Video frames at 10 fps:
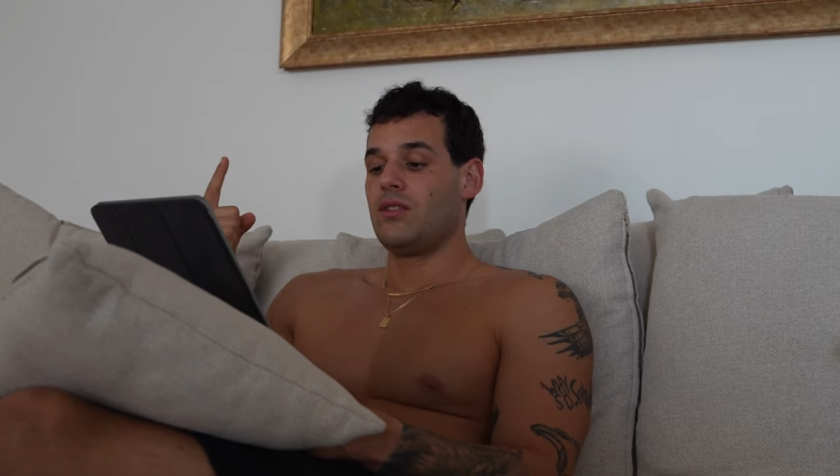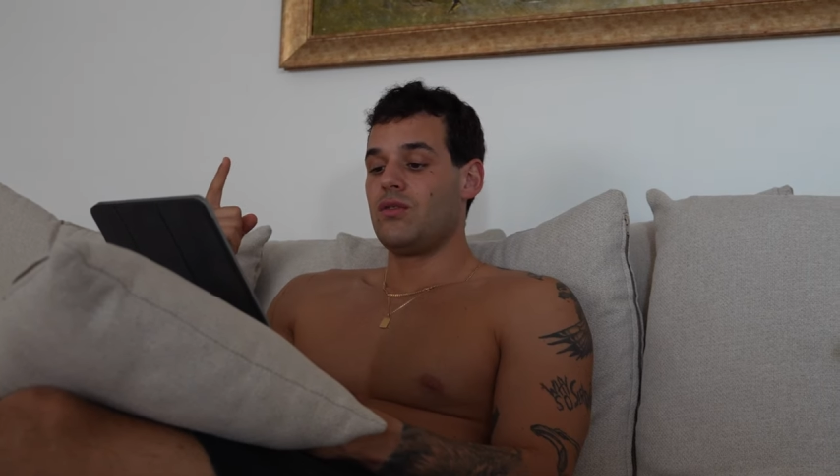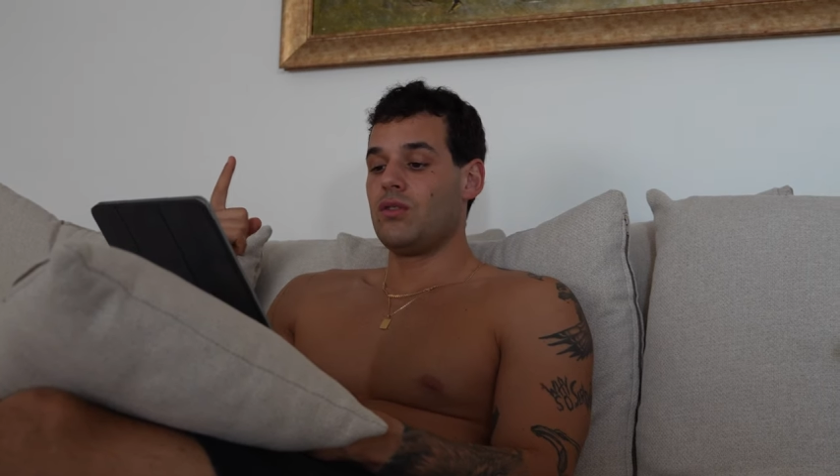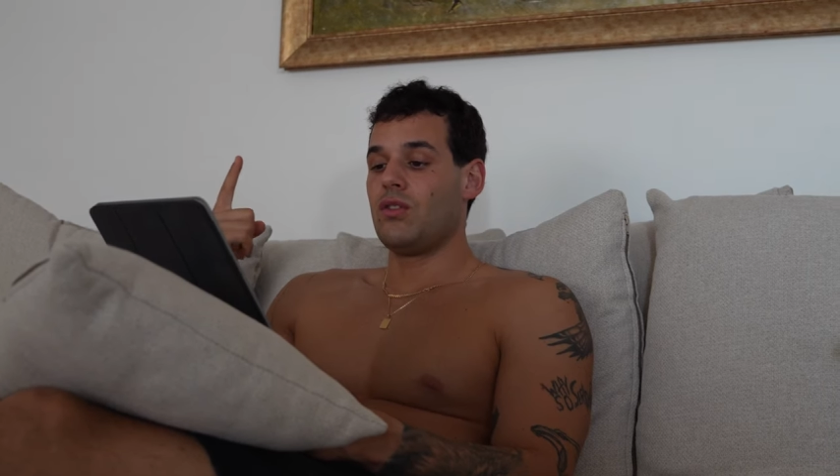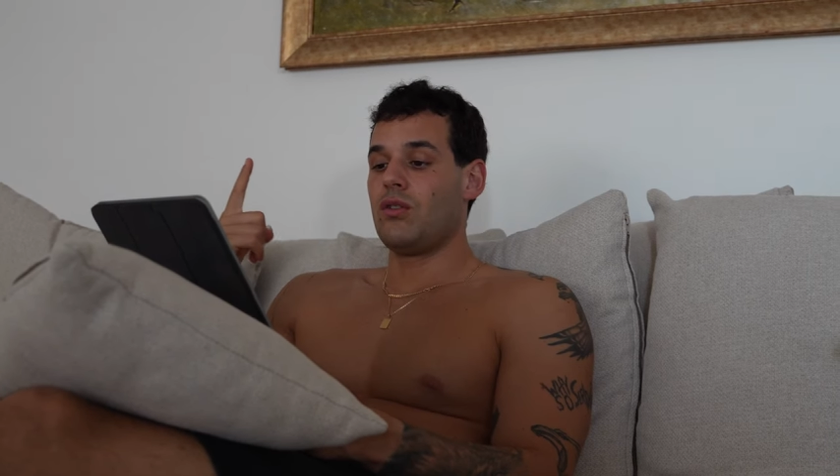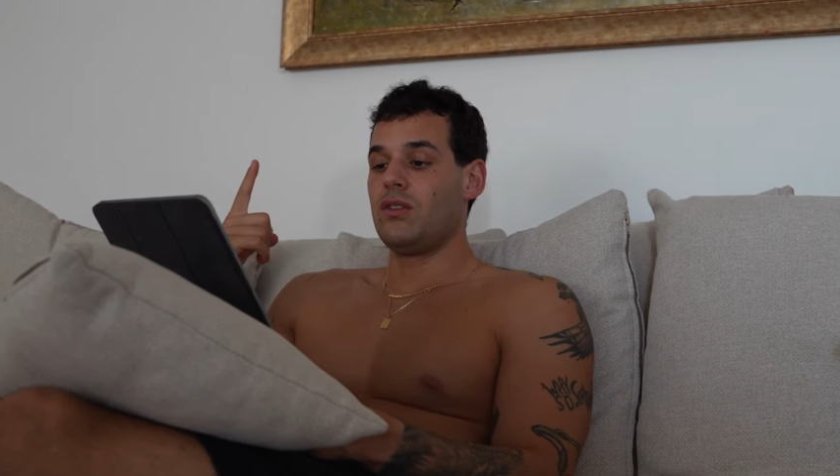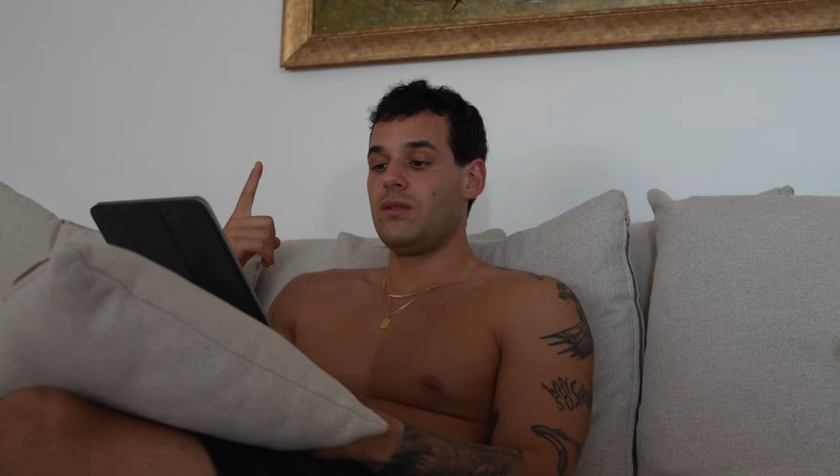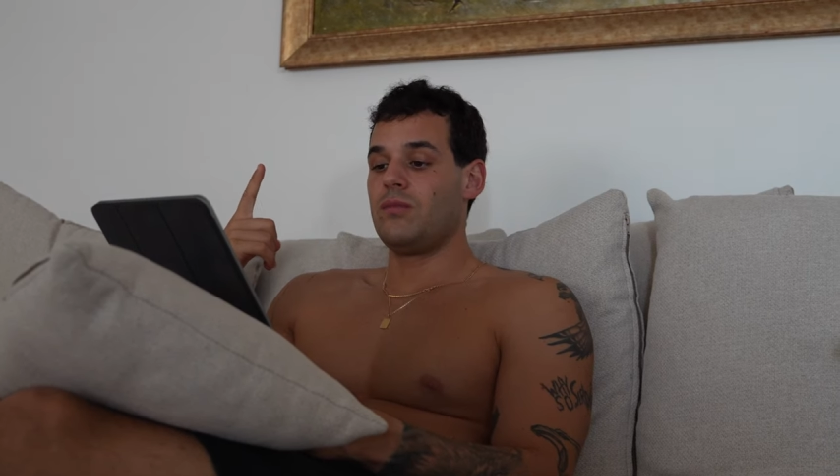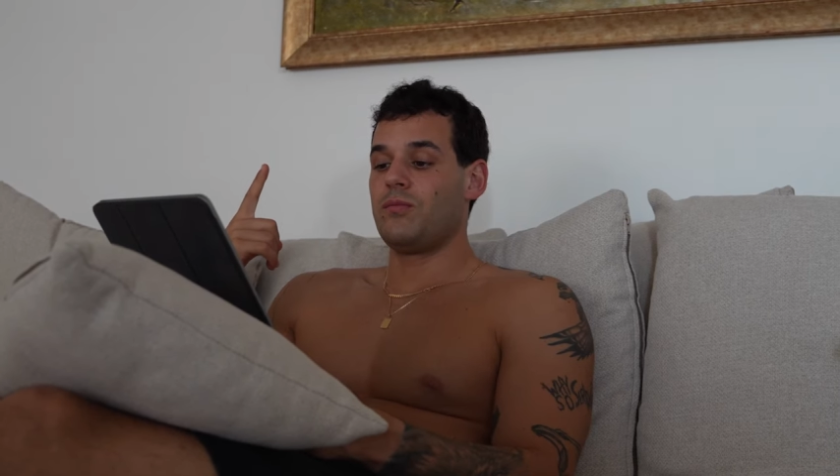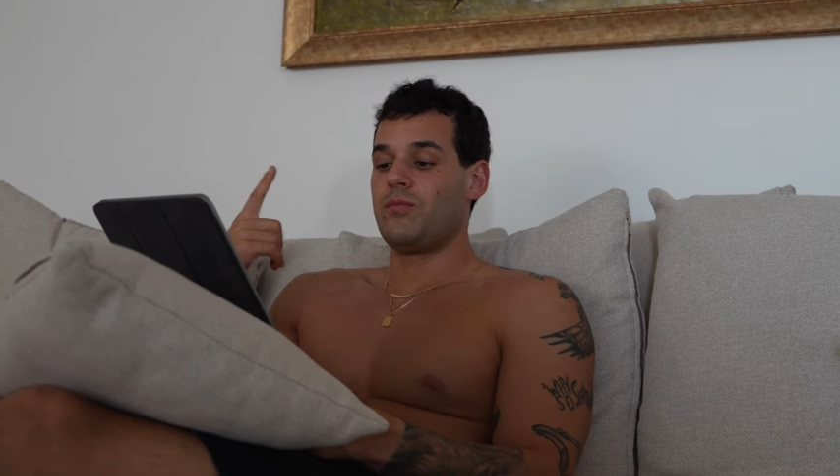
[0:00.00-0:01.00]
You're the
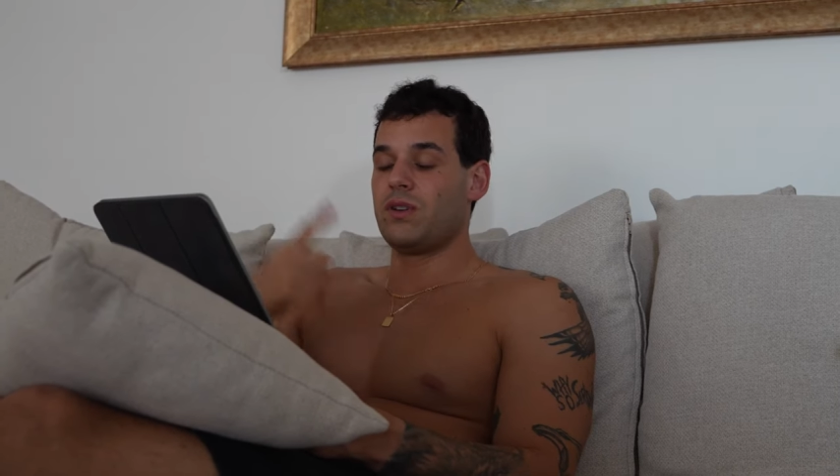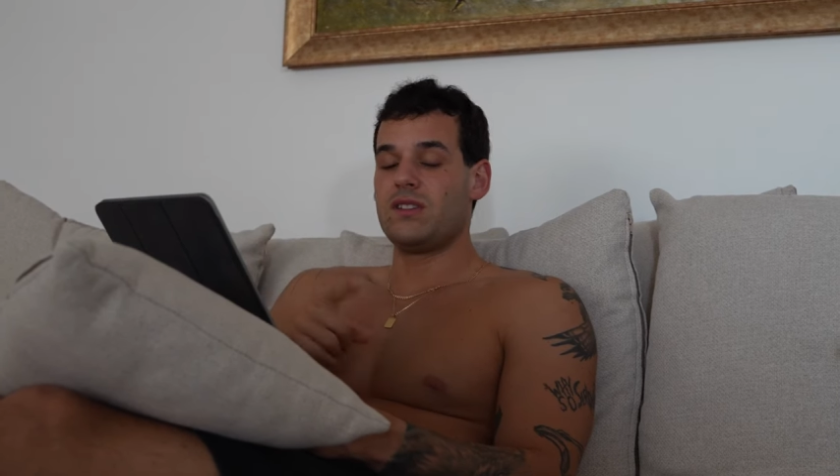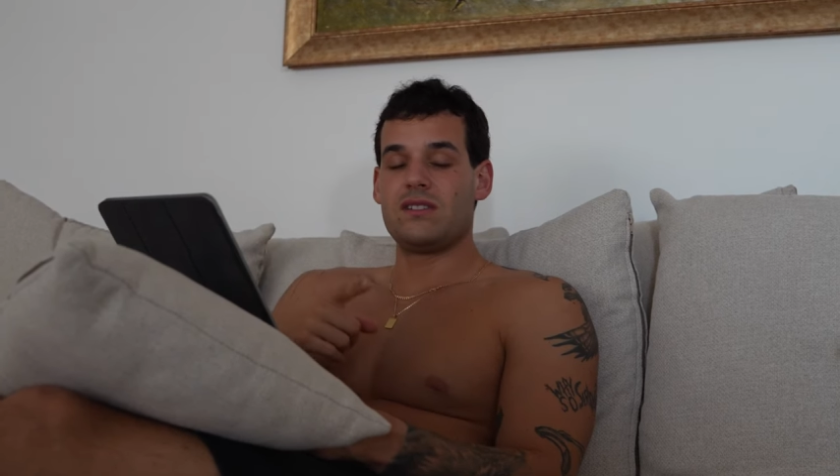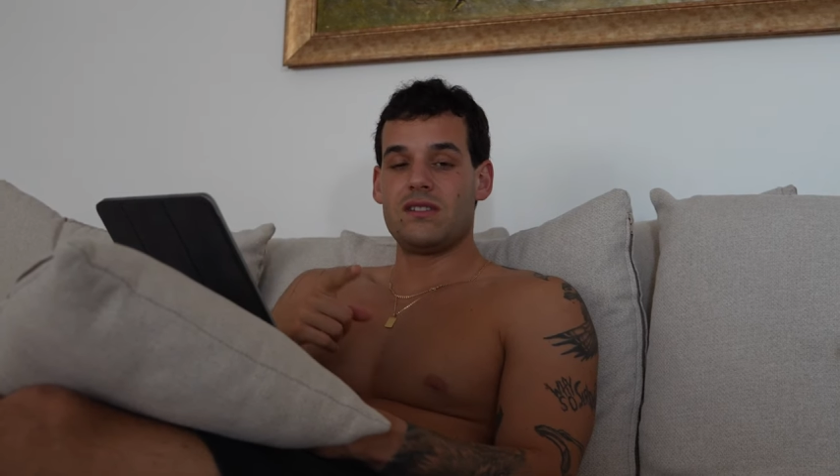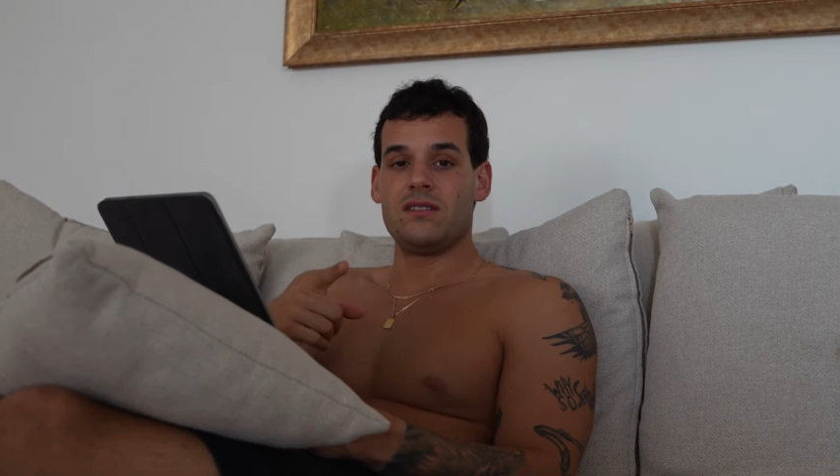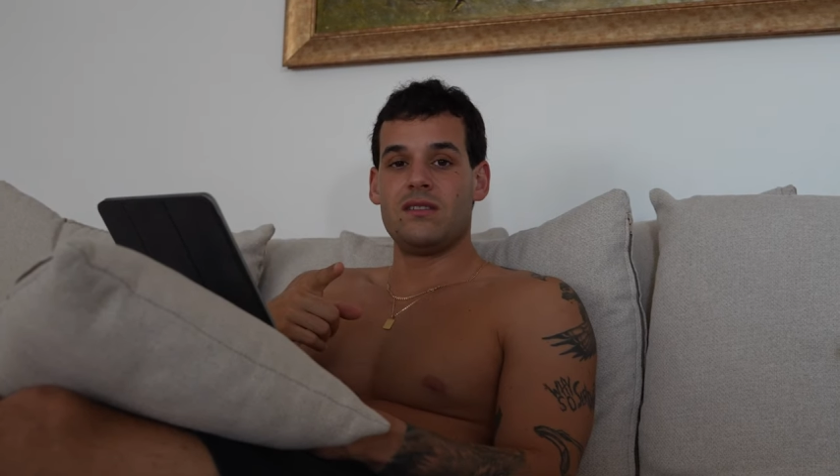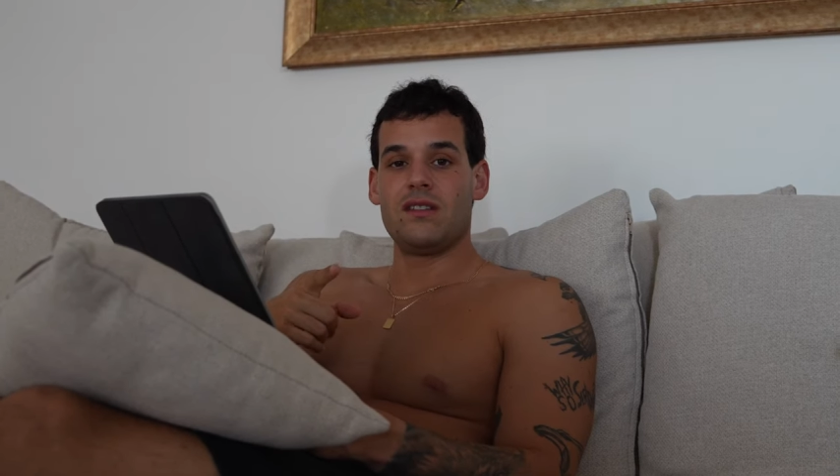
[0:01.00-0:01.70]
only person